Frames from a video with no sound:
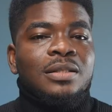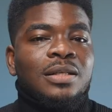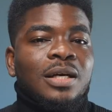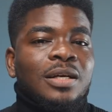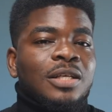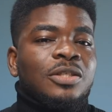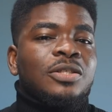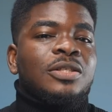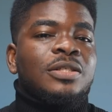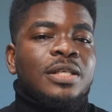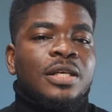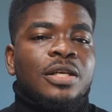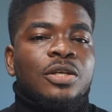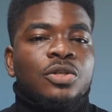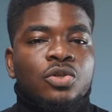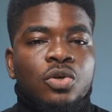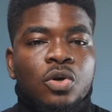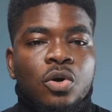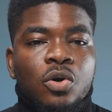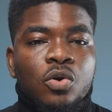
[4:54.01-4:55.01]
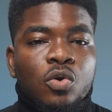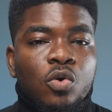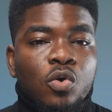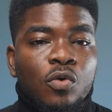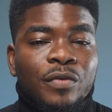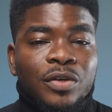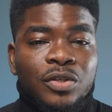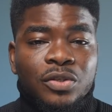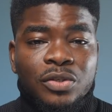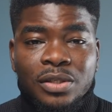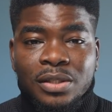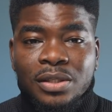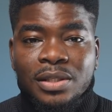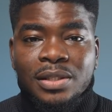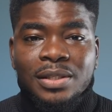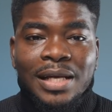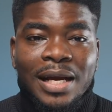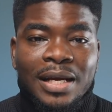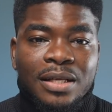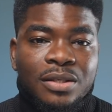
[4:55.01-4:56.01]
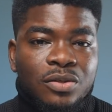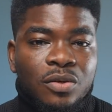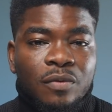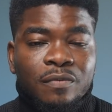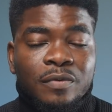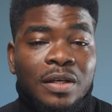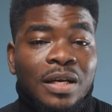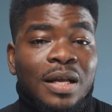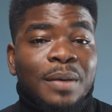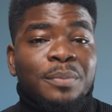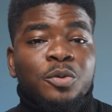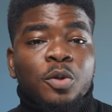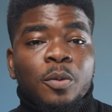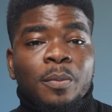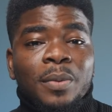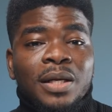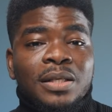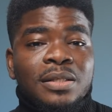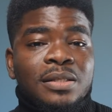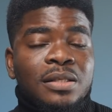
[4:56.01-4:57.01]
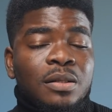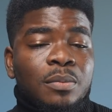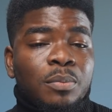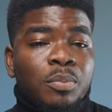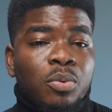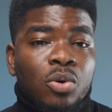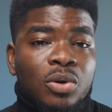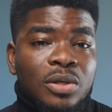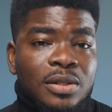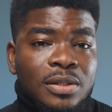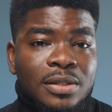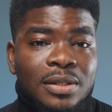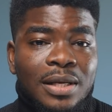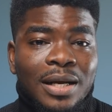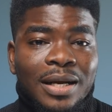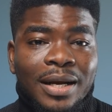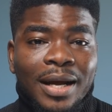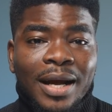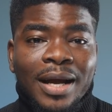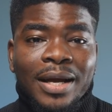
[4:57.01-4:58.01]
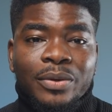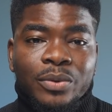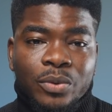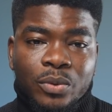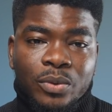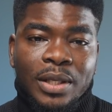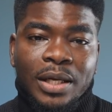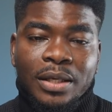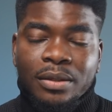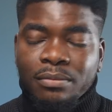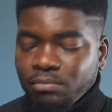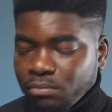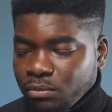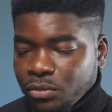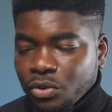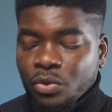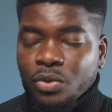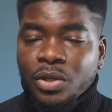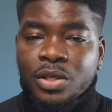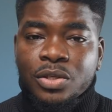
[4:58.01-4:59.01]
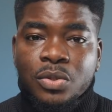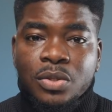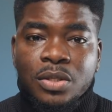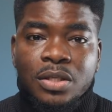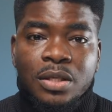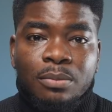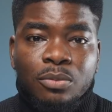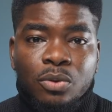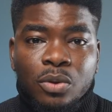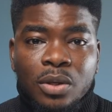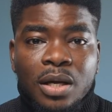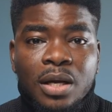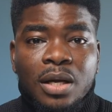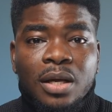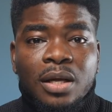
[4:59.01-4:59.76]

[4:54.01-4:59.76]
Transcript: Now let us take a tour over to the sides of the laptop and see the ports and I/O that ASUS Zenbook